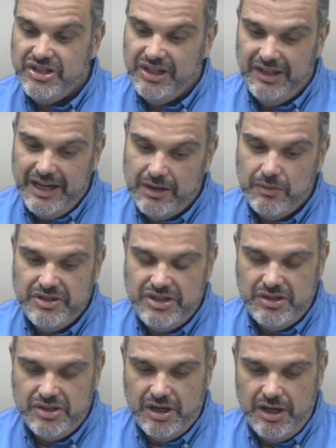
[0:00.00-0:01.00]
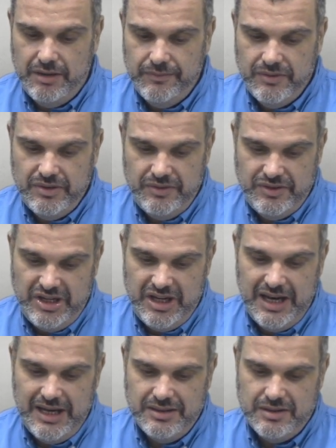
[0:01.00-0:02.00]
you like what you saw? She
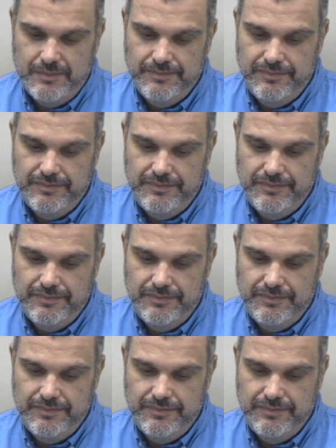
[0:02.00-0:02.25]
asked.